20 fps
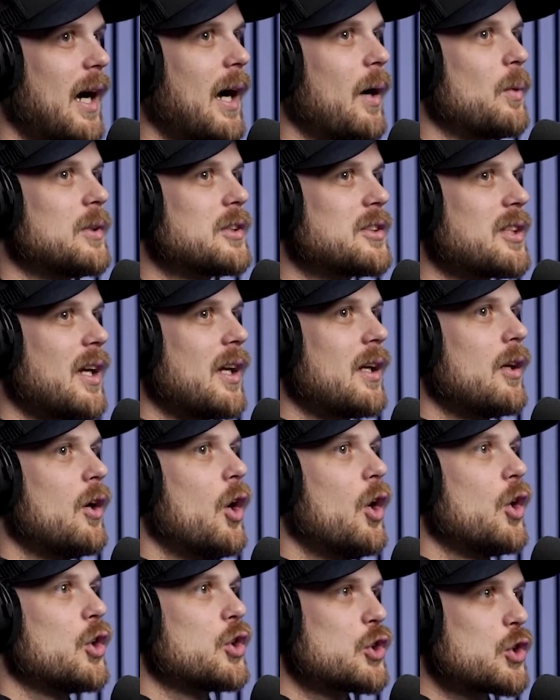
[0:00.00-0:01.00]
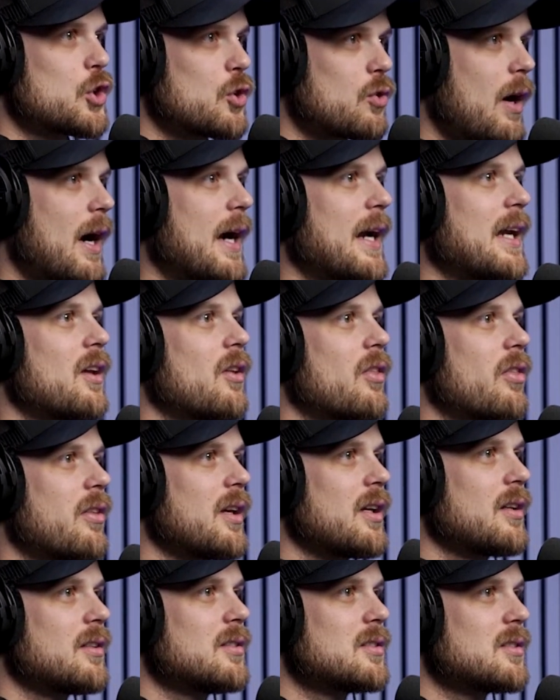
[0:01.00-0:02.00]
I would say trying
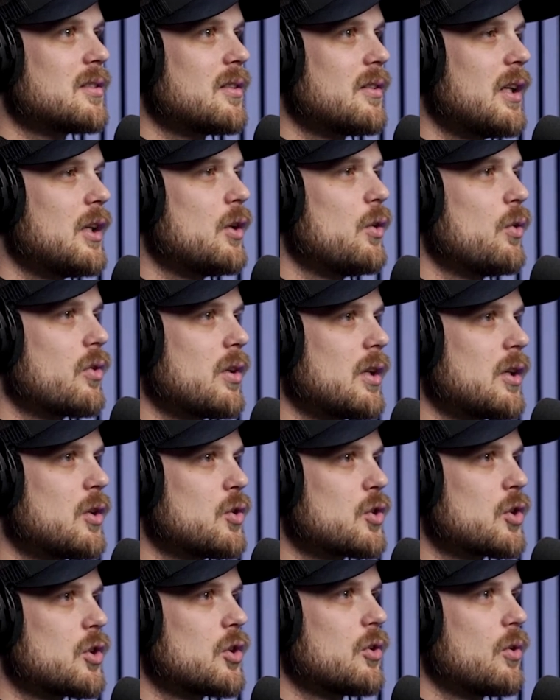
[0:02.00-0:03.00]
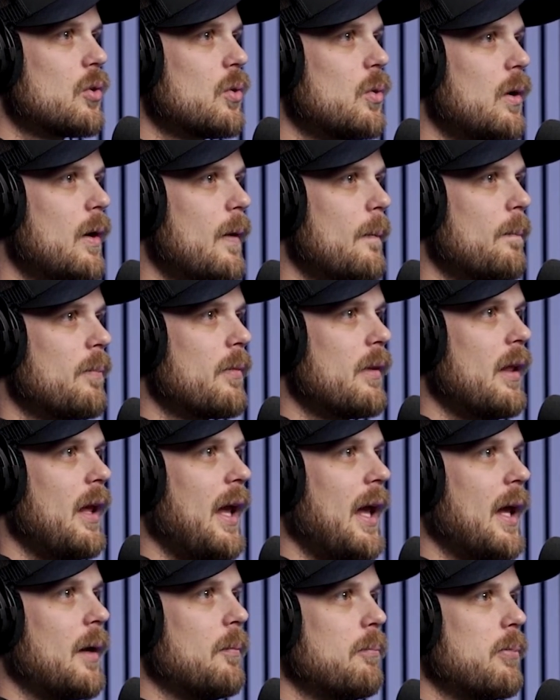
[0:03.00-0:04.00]
things that you think you should do
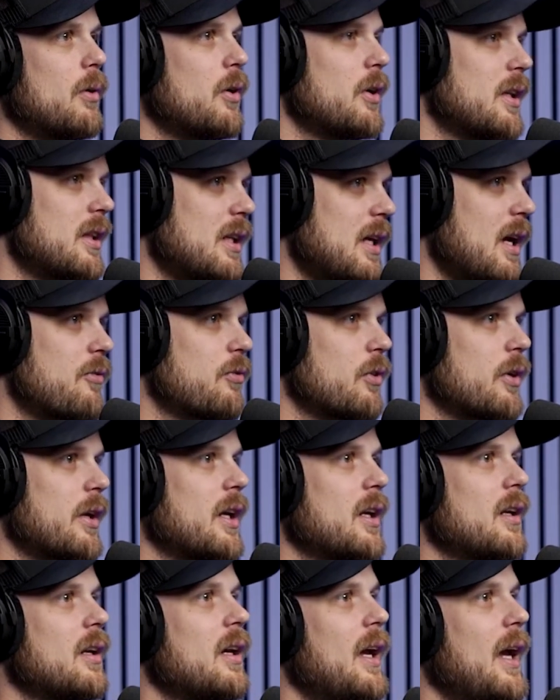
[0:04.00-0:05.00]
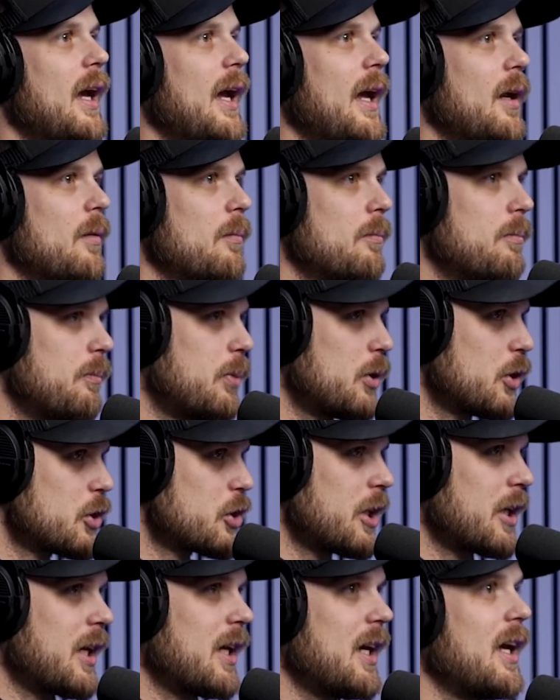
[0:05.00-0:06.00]
and putting the effort in and
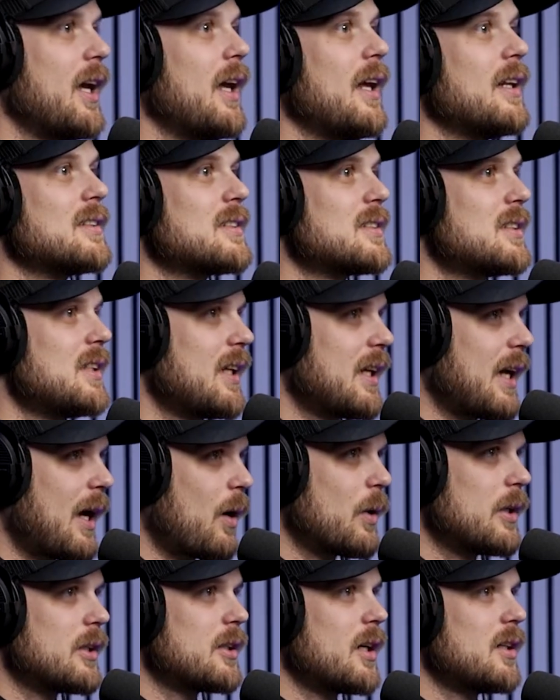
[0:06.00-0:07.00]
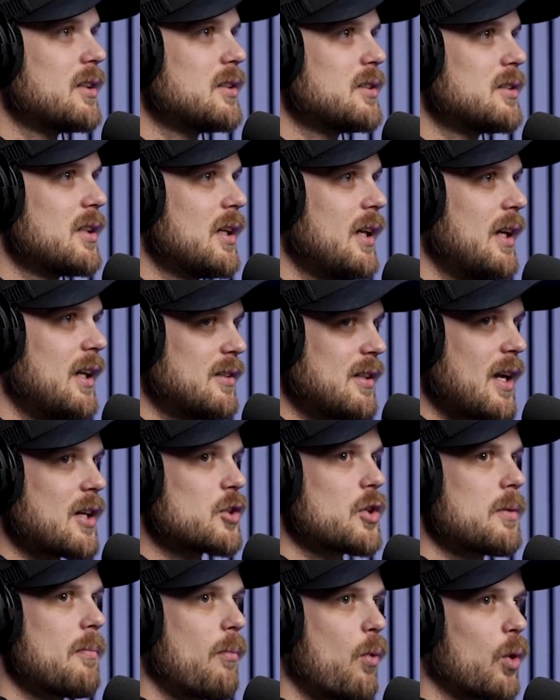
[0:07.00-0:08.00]
pushing it and seeing how it does is
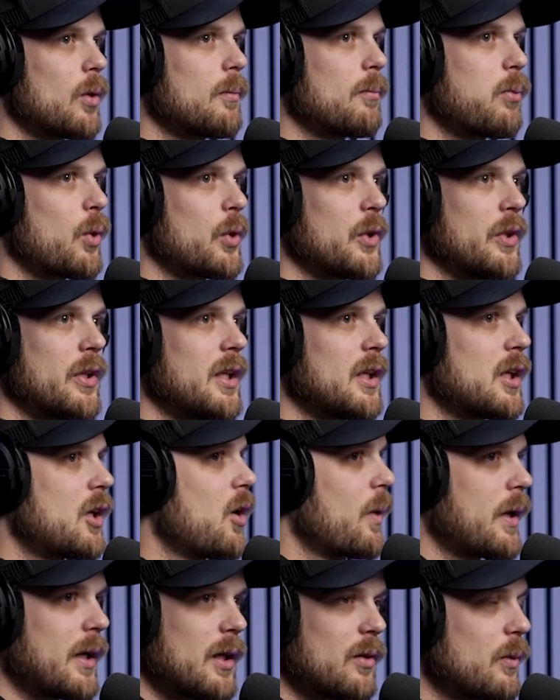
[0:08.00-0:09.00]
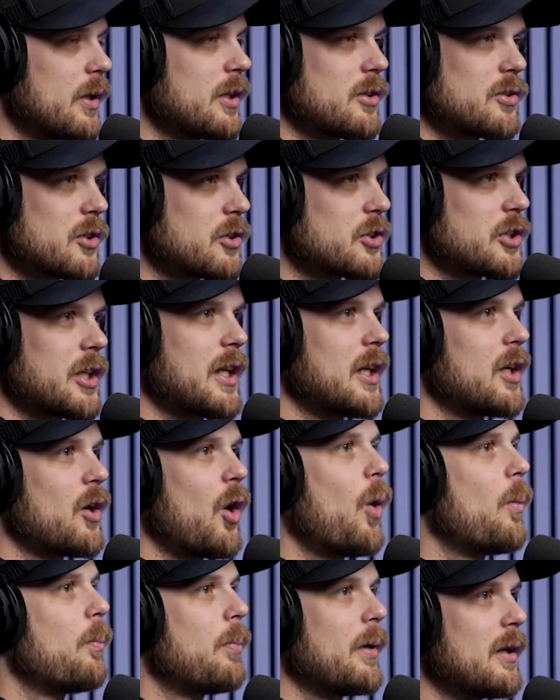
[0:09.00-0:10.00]
actually more important than going and researching and
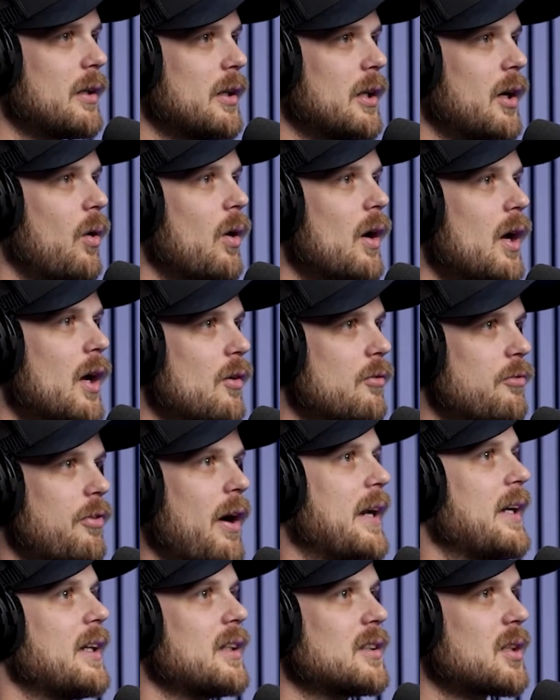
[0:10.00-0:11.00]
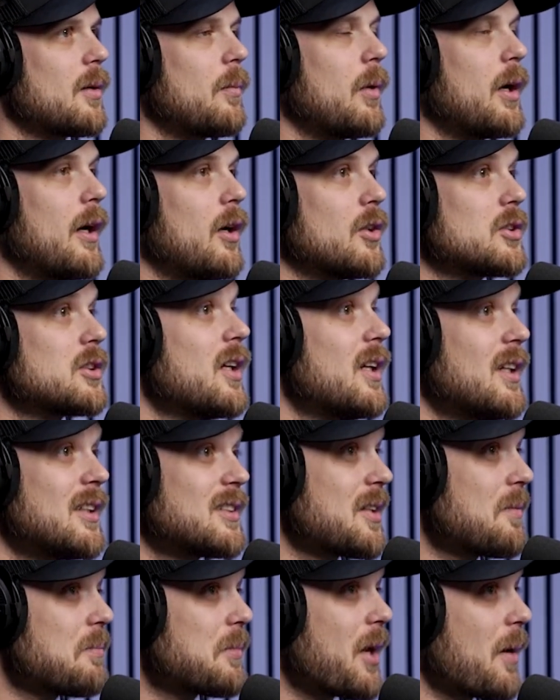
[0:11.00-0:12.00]
hoping, finding someone else.
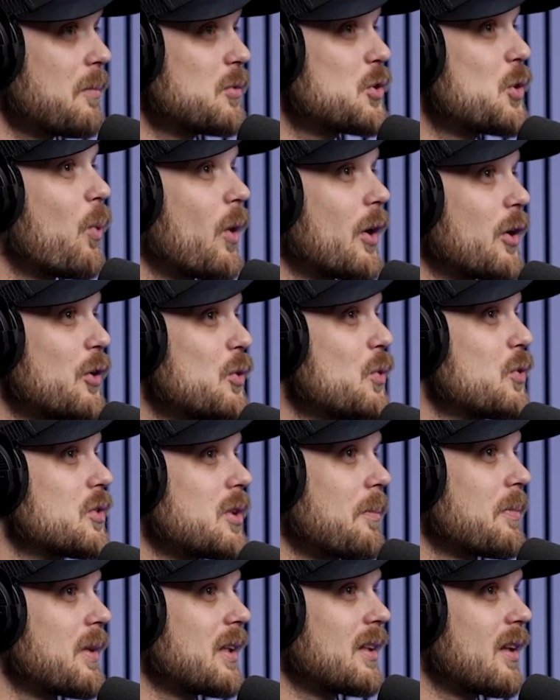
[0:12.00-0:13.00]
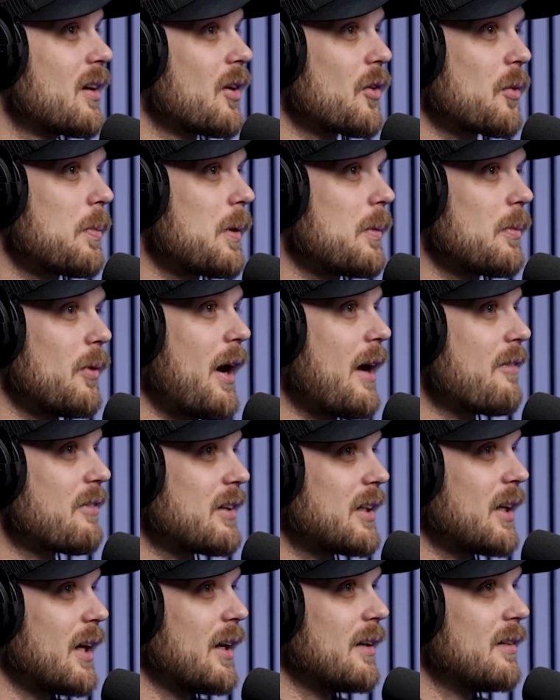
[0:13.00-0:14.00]
Sometimes you want to do something that other people
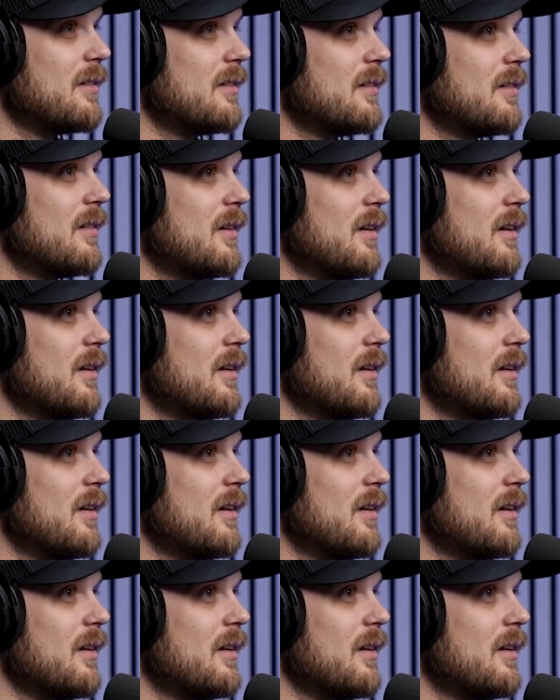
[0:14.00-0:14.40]
haven't done.